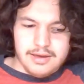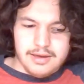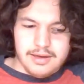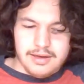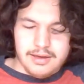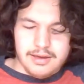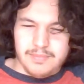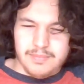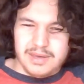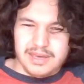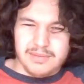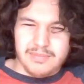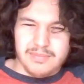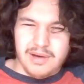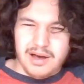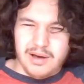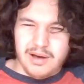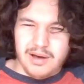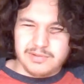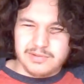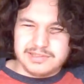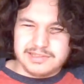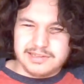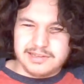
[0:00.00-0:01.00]
Big
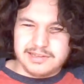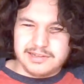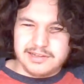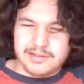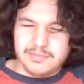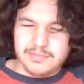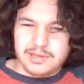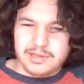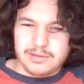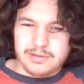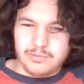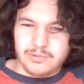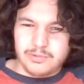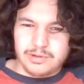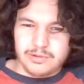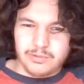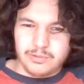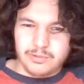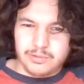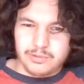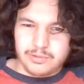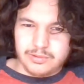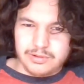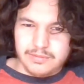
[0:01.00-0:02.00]
Mom was going to be
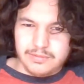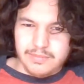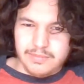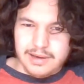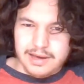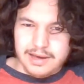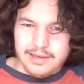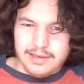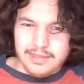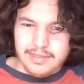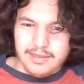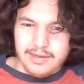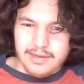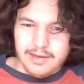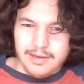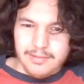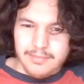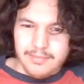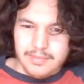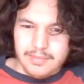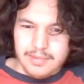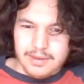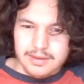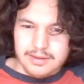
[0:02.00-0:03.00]
recruited by
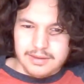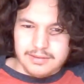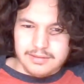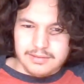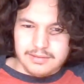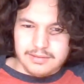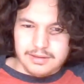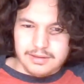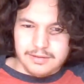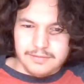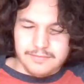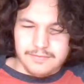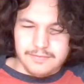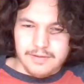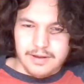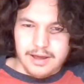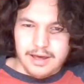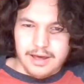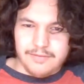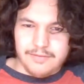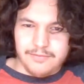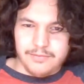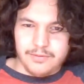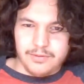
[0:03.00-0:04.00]
them, if
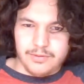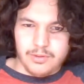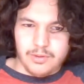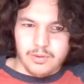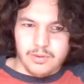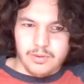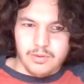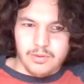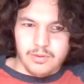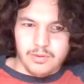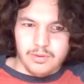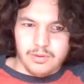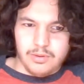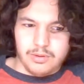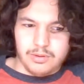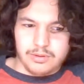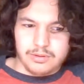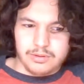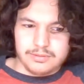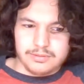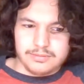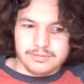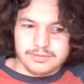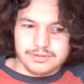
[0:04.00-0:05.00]
not for the
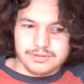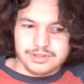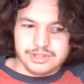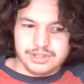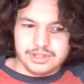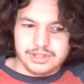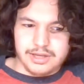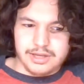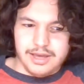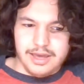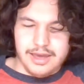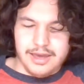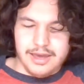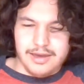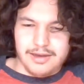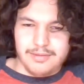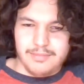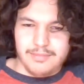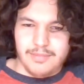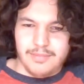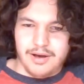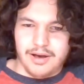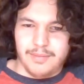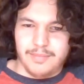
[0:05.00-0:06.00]
whole she ate
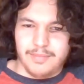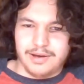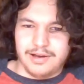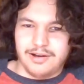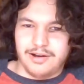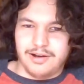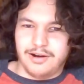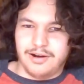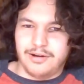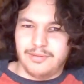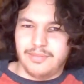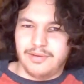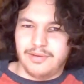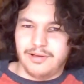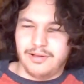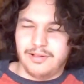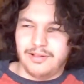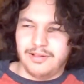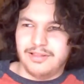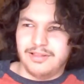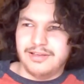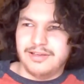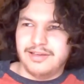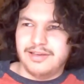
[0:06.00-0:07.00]
Mama
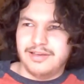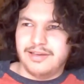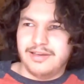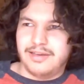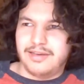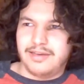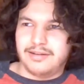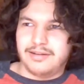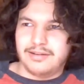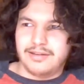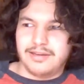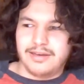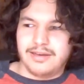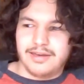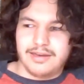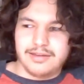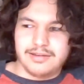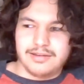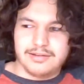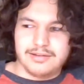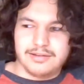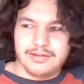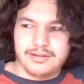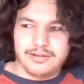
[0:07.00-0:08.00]
Caramel and
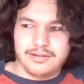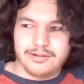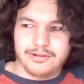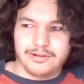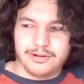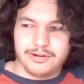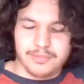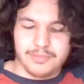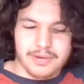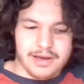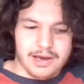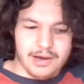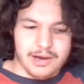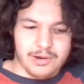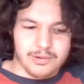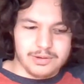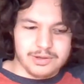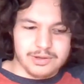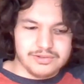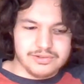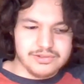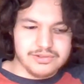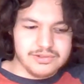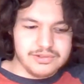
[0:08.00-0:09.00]
gained her
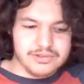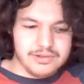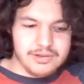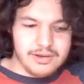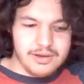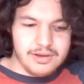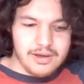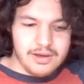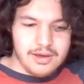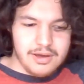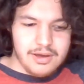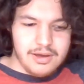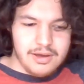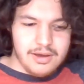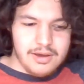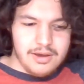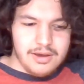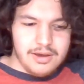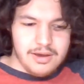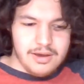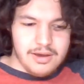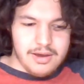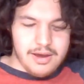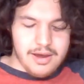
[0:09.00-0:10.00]
powers.
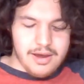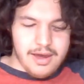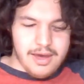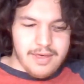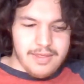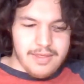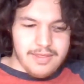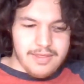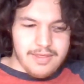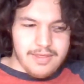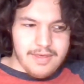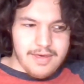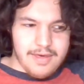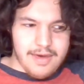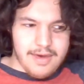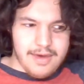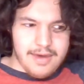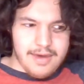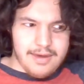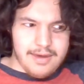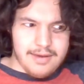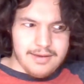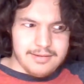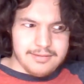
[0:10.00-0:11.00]
And
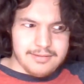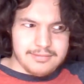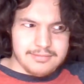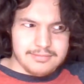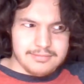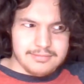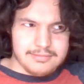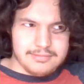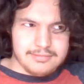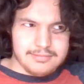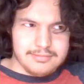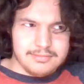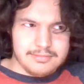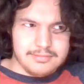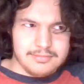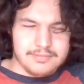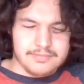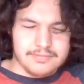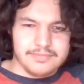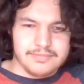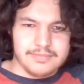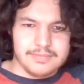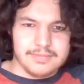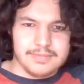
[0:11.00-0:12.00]
then,
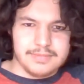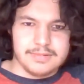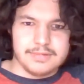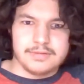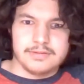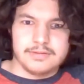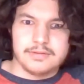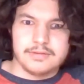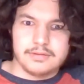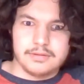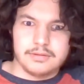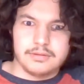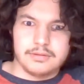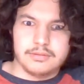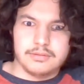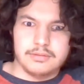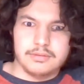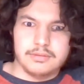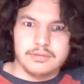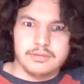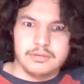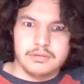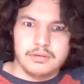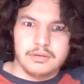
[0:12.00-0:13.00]
let's see,
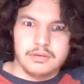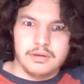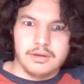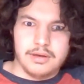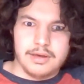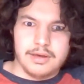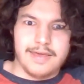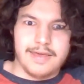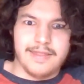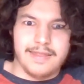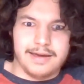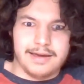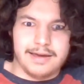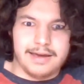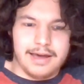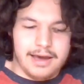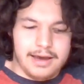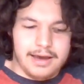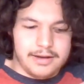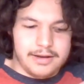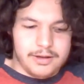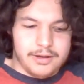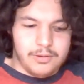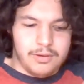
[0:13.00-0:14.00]
and then
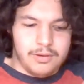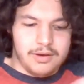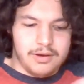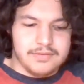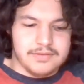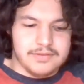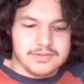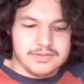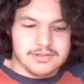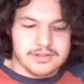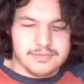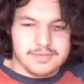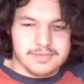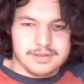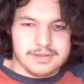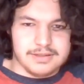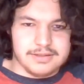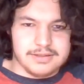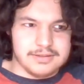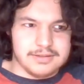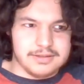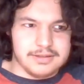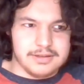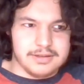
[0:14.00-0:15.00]
Kaido obviously
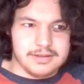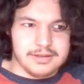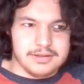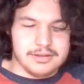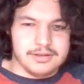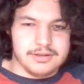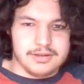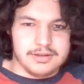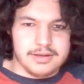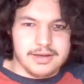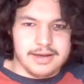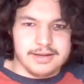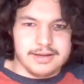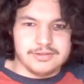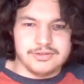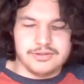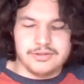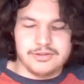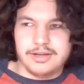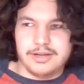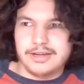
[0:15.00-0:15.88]
because X-Drake.